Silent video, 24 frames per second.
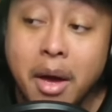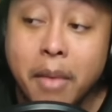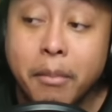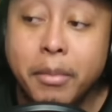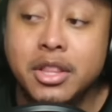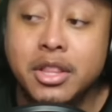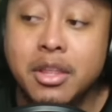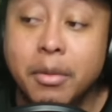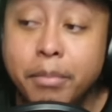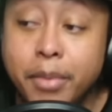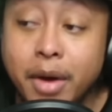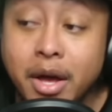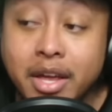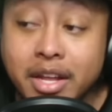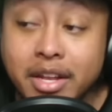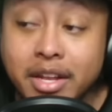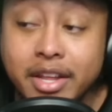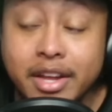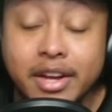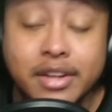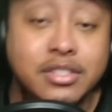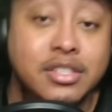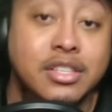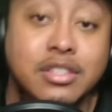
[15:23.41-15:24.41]
But the
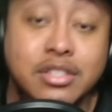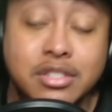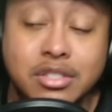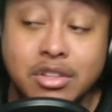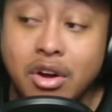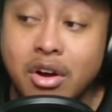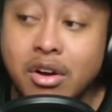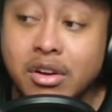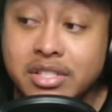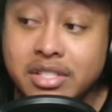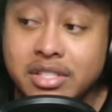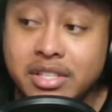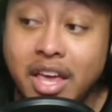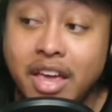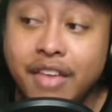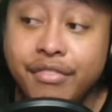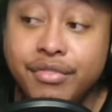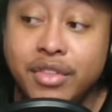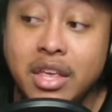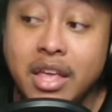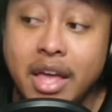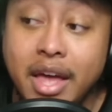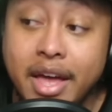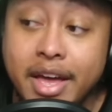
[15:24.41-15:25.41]
Buccaneers and star
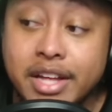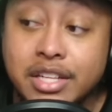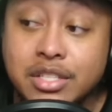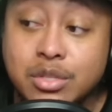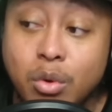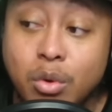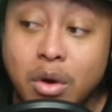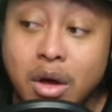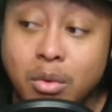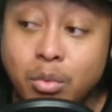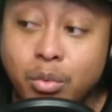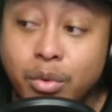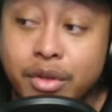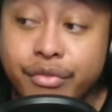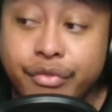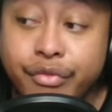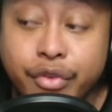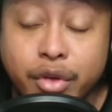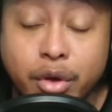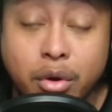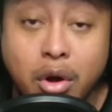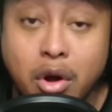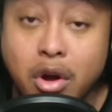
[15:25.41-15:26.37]
safety Antoine Winfield,